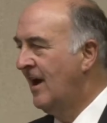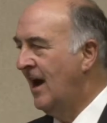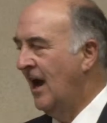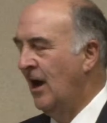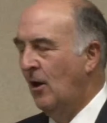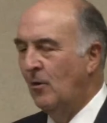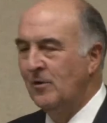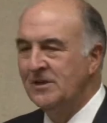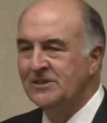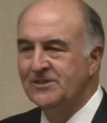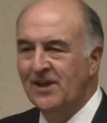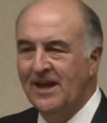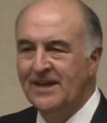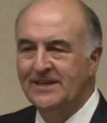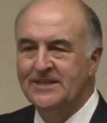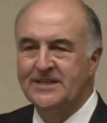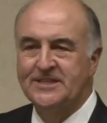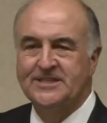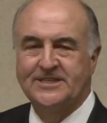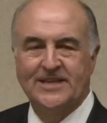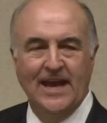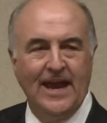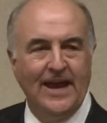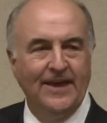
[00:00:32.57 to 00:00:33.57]
I always like
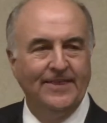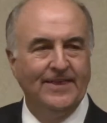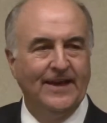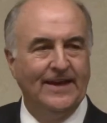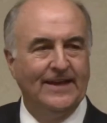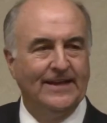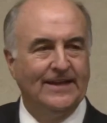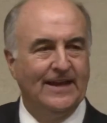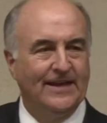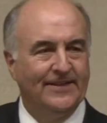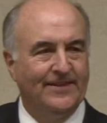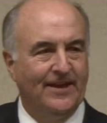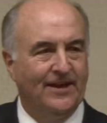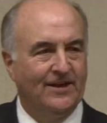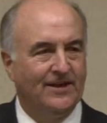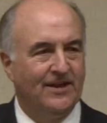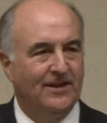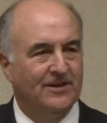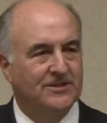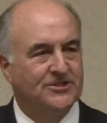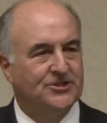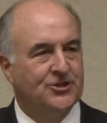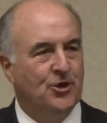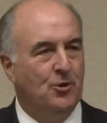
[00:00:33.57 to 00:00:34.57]
to say that
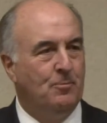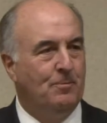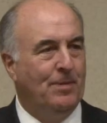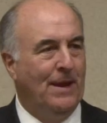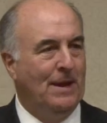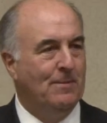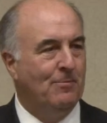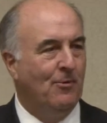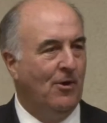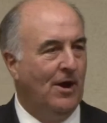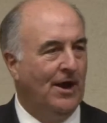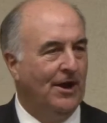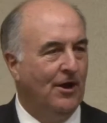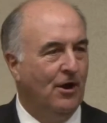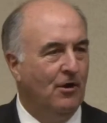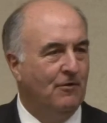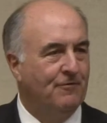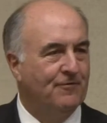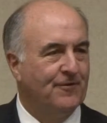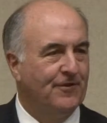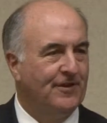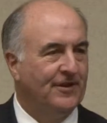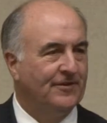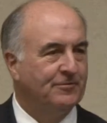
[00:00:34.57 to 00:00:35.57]
there's two people I
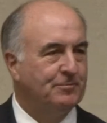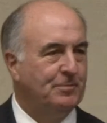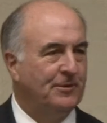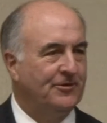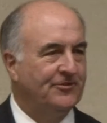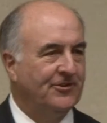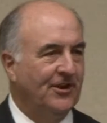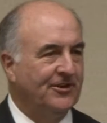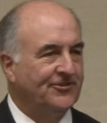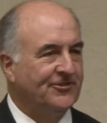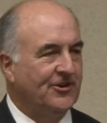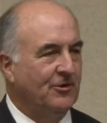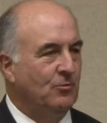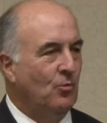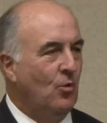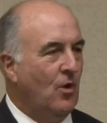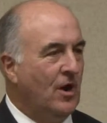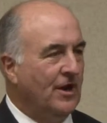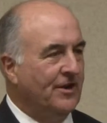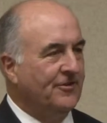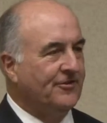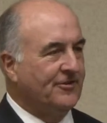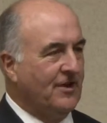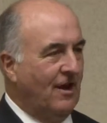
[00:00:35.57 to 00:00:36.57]
owe for this position.
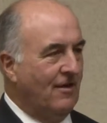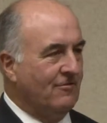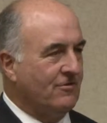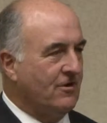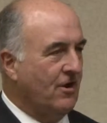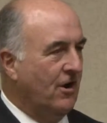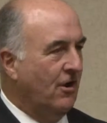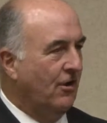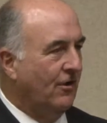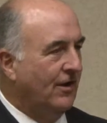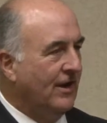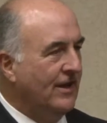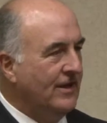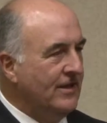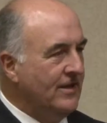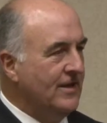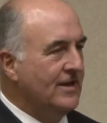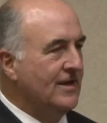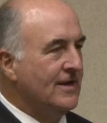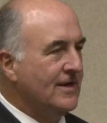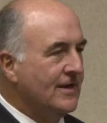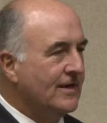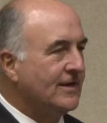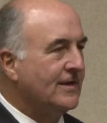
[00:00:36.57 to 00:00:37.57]
One is Governor Hogan,
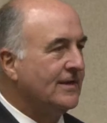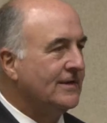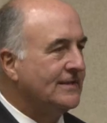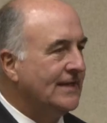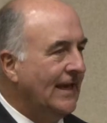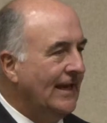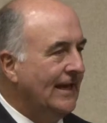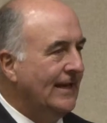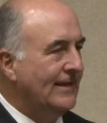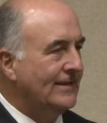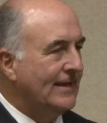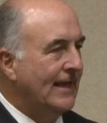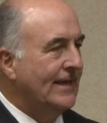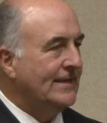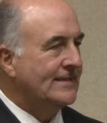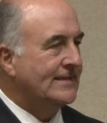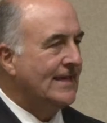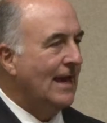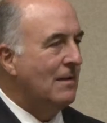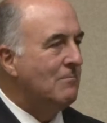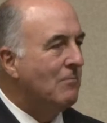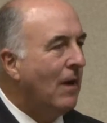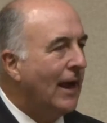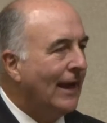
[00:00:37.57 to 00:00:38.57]
because he
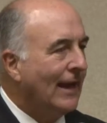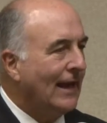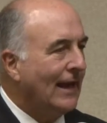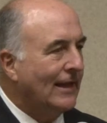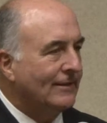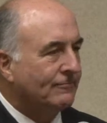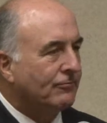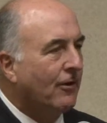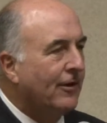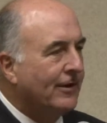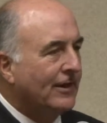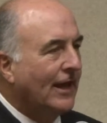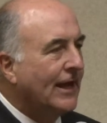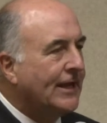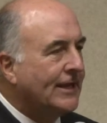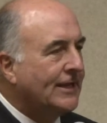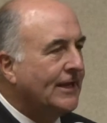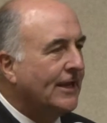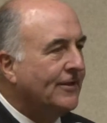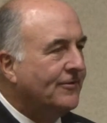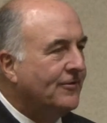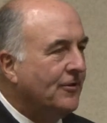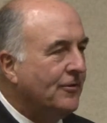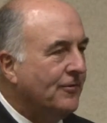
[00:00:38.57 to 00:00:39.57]
said, Mike, I'd really like you
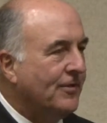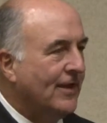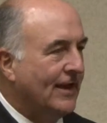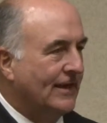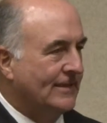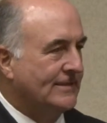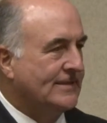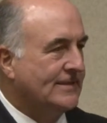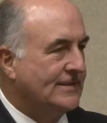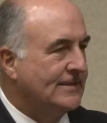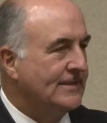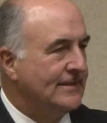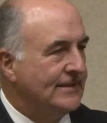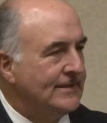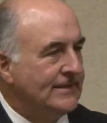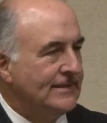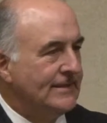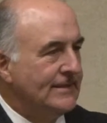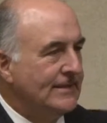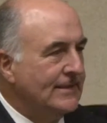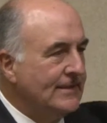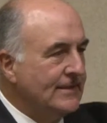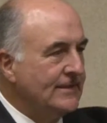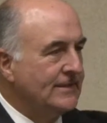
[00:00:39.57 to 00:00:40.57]
to do this.
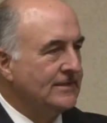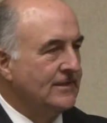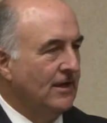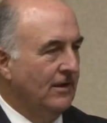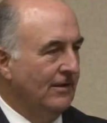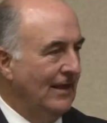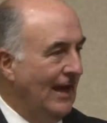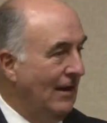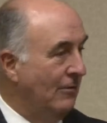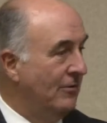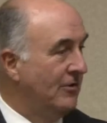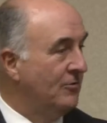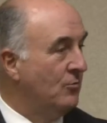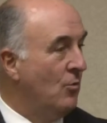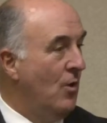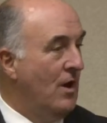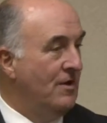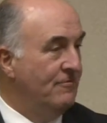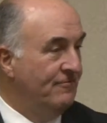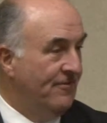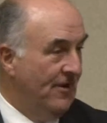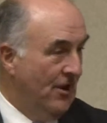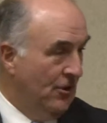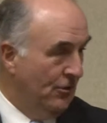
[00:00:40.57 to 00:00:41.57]
So that was
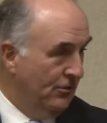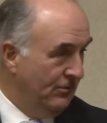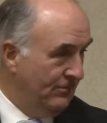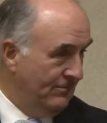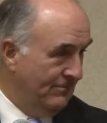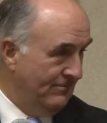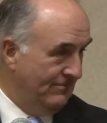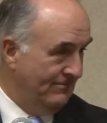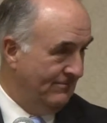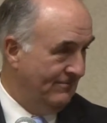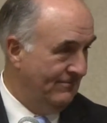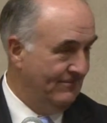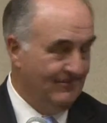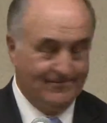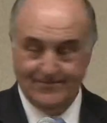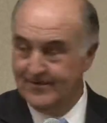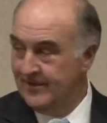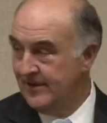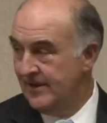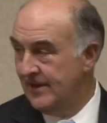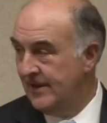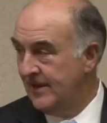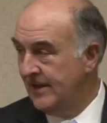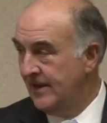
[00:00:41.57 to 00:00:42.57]
one vote.
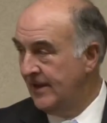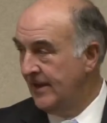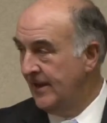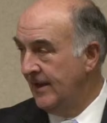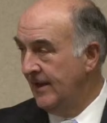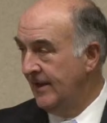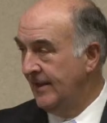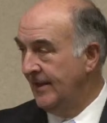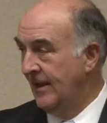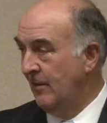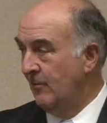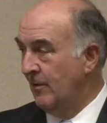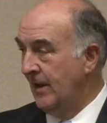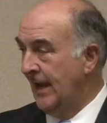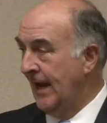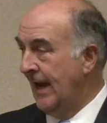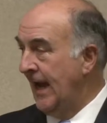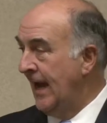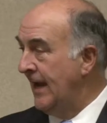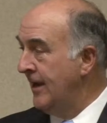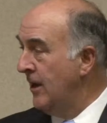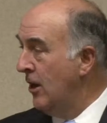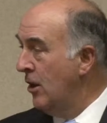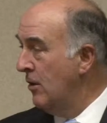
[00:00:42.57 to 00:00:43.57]
And then when I
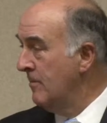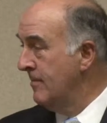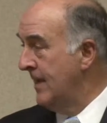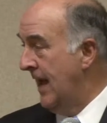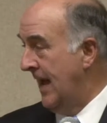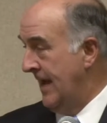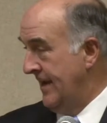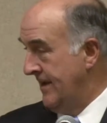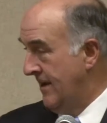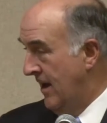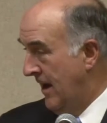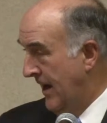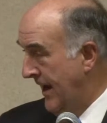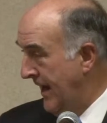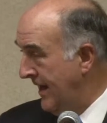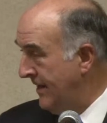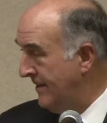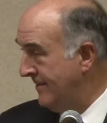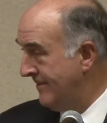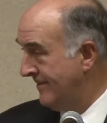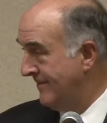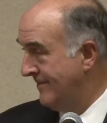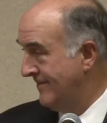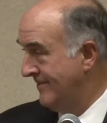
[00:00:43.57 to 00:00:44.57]
got home that
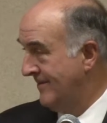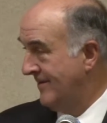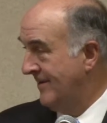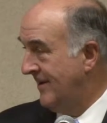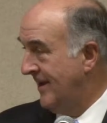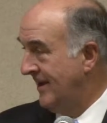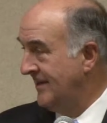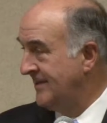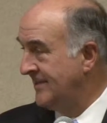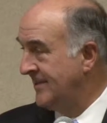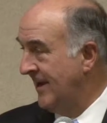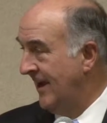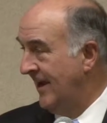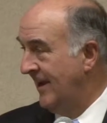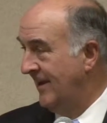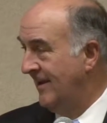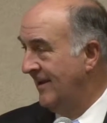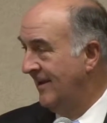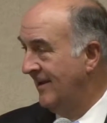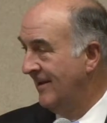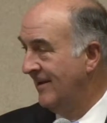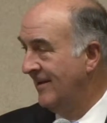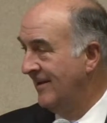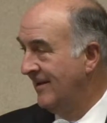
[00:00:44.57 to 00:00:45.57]
night, I
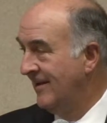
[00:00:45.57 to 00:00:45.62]
said,